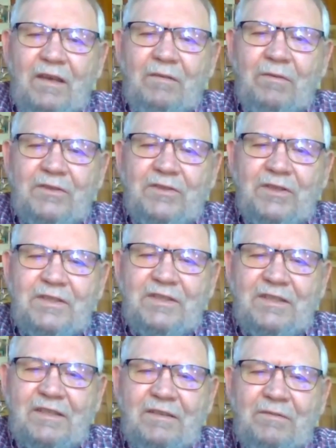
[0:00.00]

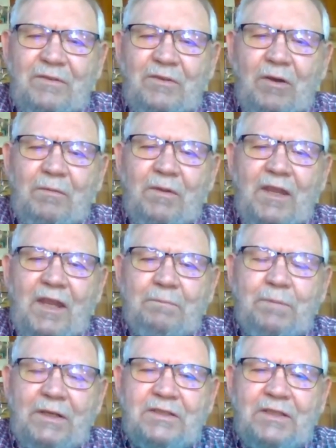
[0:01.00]
Normally
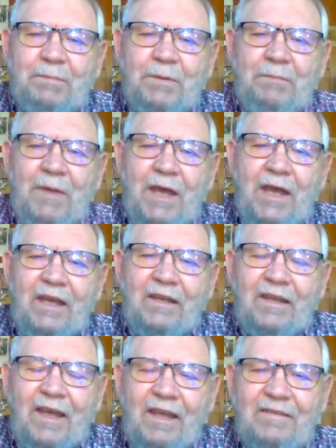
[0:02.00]
that picks up in May.
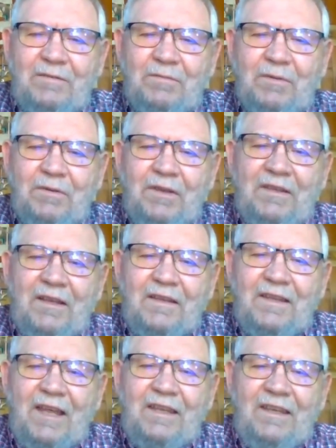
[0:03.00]
It hasn't really
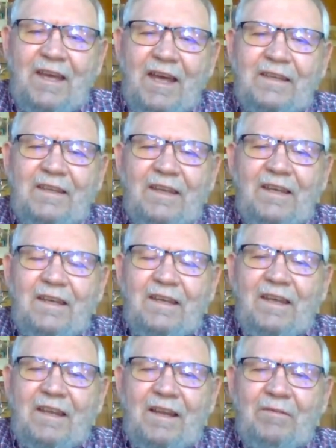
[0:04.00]
done that yet.
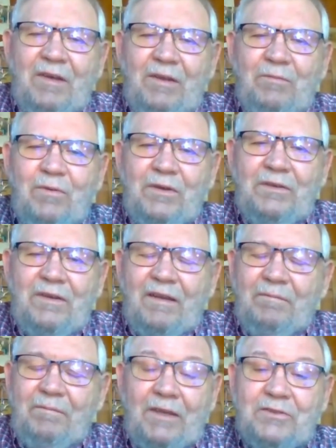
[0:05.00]
And I wonder,
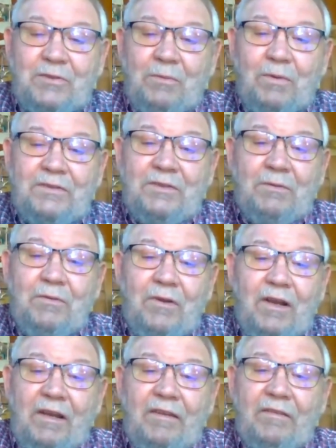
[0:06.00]
I'm not sure what's going
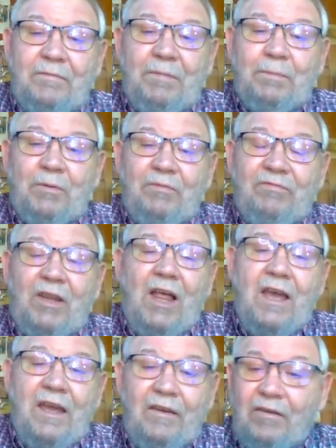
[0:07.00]
on. I guess people are
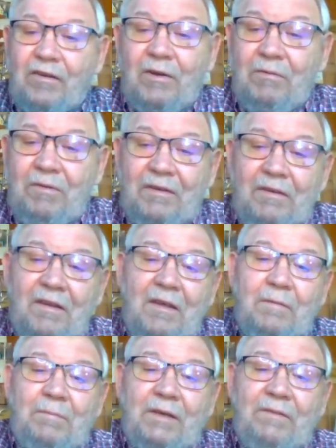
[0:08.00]
flying or going
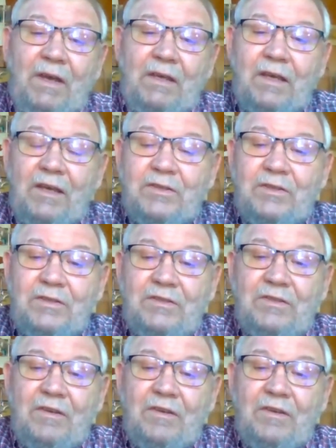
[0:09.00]
big vacations.